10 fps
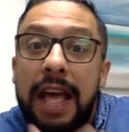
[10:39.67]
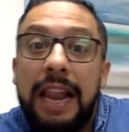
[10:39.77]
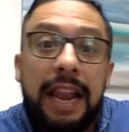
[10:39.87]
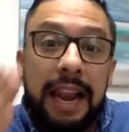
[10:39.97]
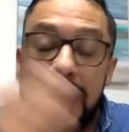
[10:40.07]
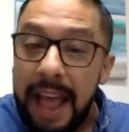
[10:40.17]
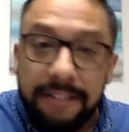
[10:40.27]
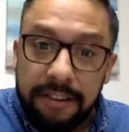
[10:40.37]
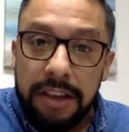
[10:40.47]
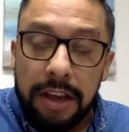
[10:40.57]

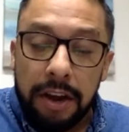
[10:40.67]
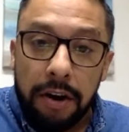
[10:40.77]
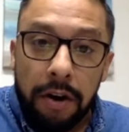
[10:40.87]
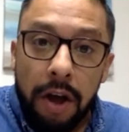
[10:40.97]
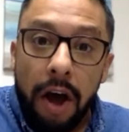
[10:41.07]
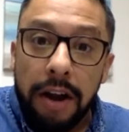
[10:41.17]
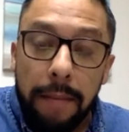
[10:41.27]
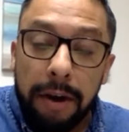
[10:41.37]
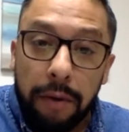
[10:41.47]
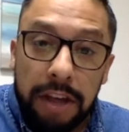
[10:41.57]
last year on
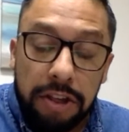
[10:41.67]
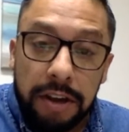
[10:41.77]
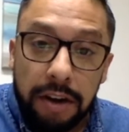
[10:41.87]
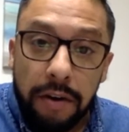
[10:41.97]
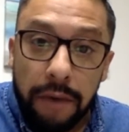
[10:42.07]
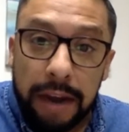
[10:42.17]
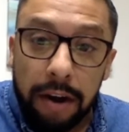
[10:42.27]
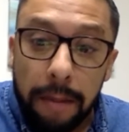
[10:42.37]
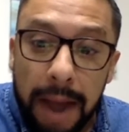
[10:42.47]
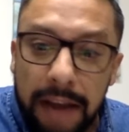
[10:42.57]
immigration and
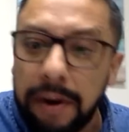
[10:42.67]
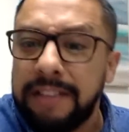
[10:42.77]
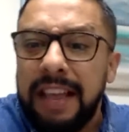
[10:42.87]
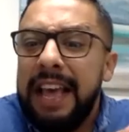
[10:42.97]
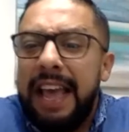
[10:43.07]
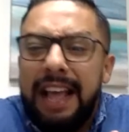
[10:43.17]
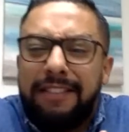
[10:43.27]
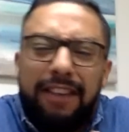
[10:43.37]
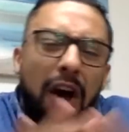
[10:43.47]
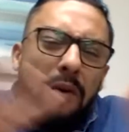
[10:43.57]
irregular migrants,
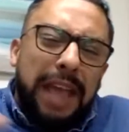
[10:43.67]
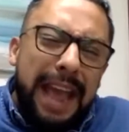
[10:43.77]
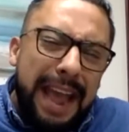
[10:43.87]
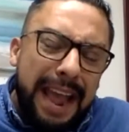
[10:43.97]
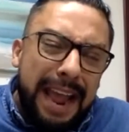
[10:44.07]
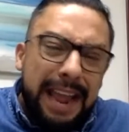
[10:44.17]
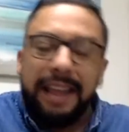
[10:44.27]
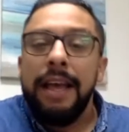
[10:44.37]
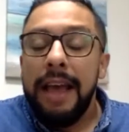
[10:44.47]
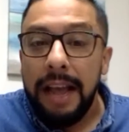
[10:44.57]
it's okay.